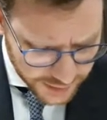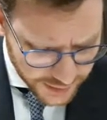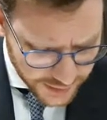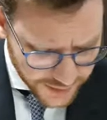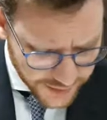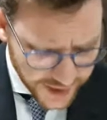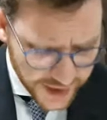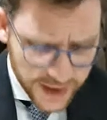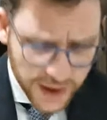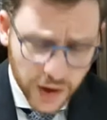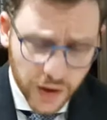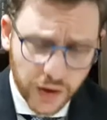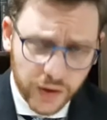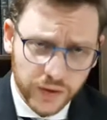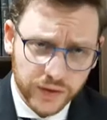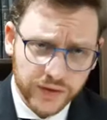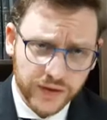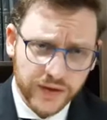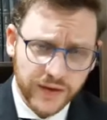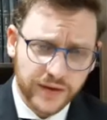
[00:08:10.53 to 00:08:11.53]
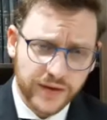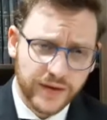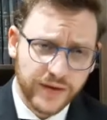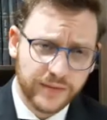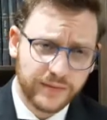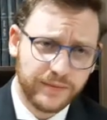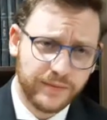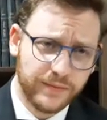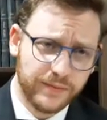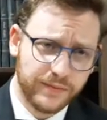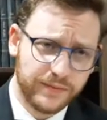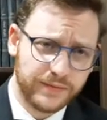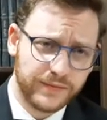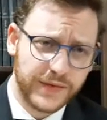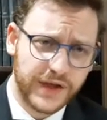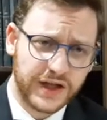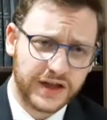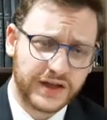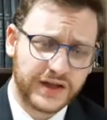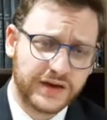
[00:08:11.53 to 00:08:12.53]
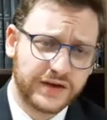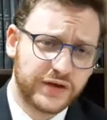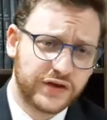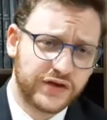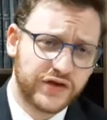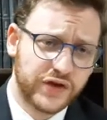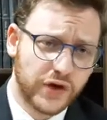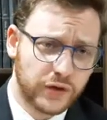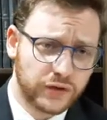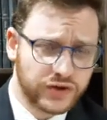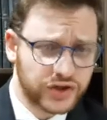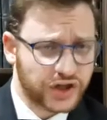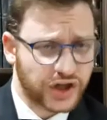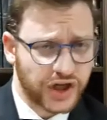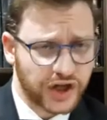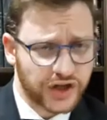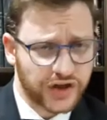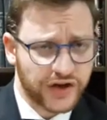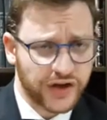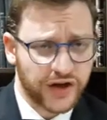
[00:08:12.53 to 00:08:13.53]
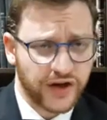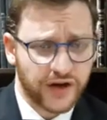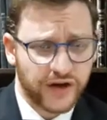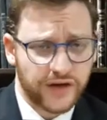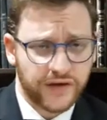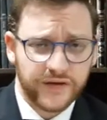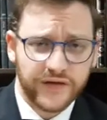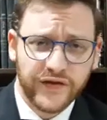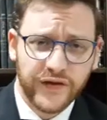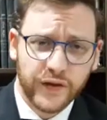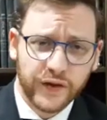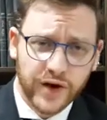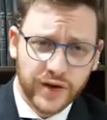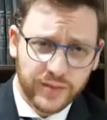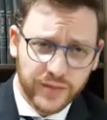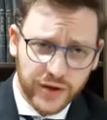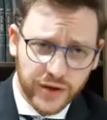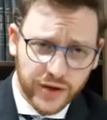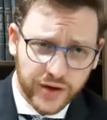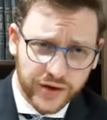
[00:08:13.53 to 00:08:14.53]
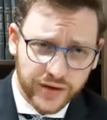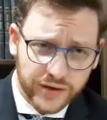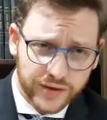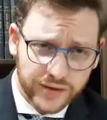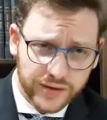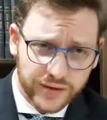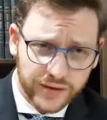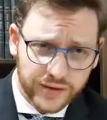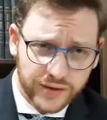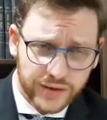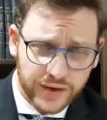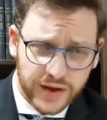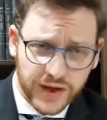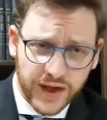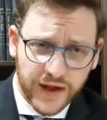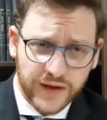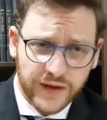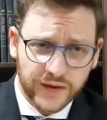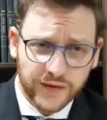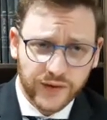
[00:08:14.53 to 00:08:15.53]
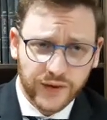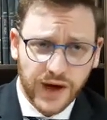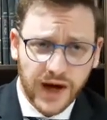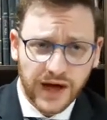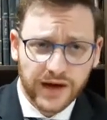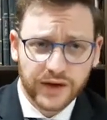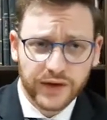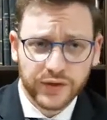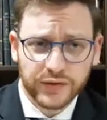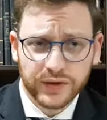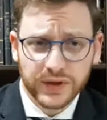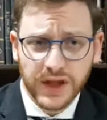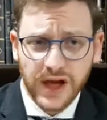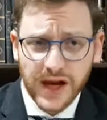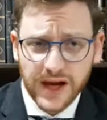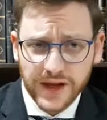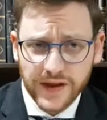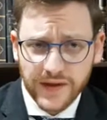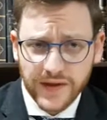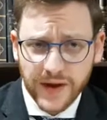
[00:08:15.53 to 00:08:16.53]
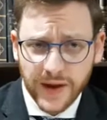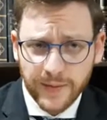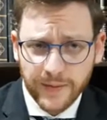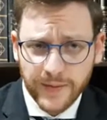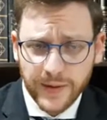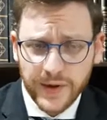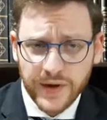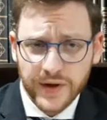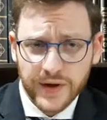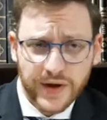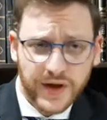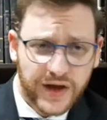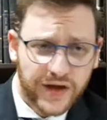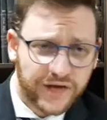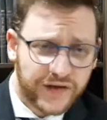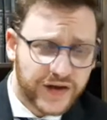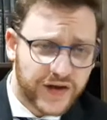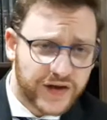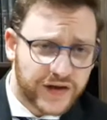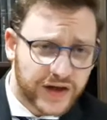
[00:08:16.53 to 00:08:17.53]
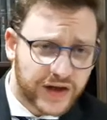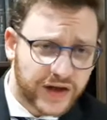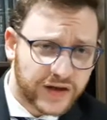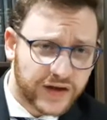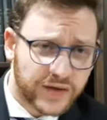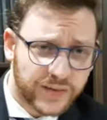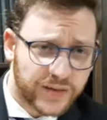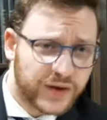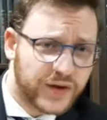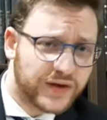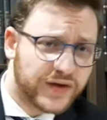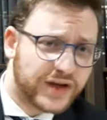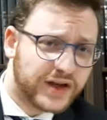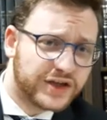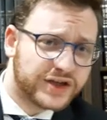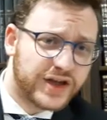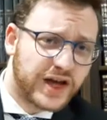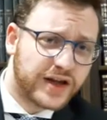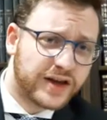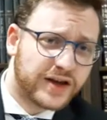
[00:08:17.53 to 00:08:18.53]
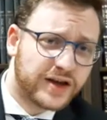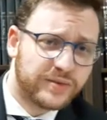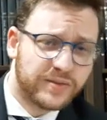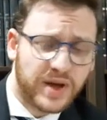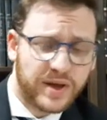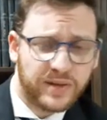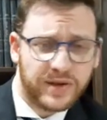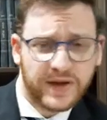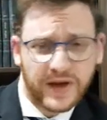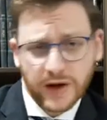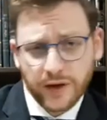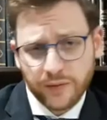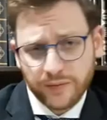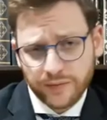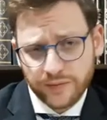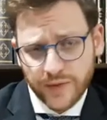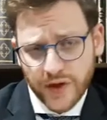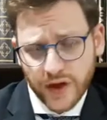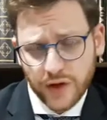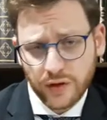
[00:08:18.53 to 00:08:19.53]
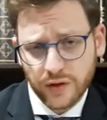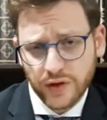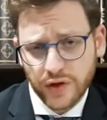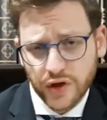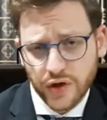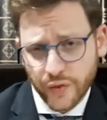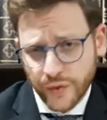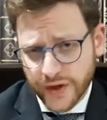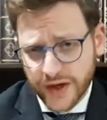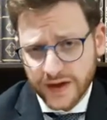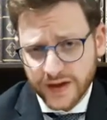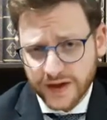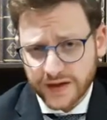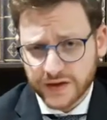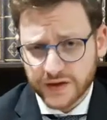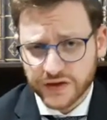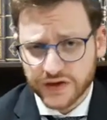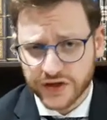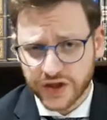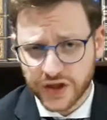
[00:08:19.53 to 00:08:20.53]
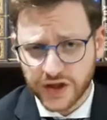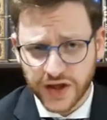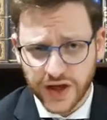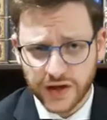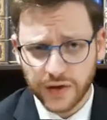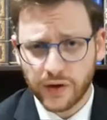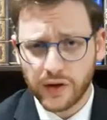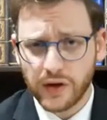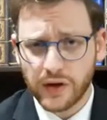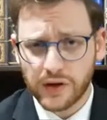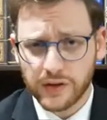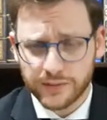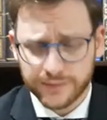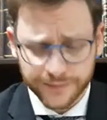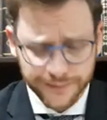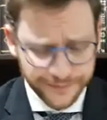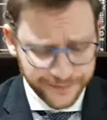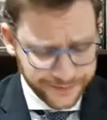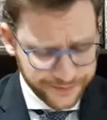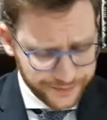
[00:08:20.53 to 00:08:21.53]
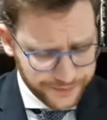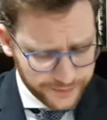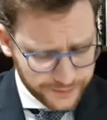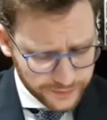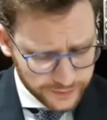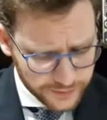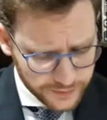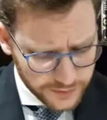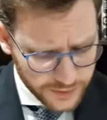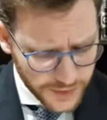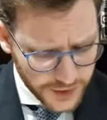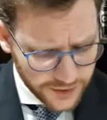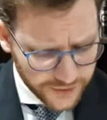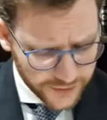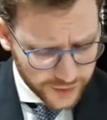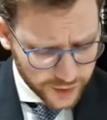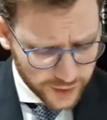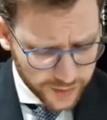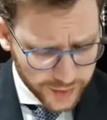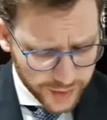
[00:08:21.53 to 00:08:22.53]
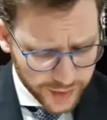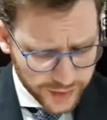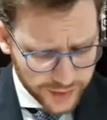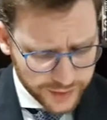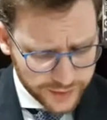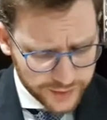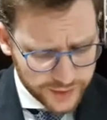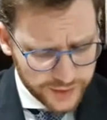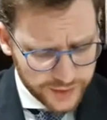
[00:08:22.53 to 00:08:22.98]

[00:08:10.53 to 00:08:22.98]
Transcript: they hold that there's no shchita for a bird, and therefore how can you rely on them if he's eating the bird that he shechted it? Maybe they don't agree that there's shchita at all for a bird.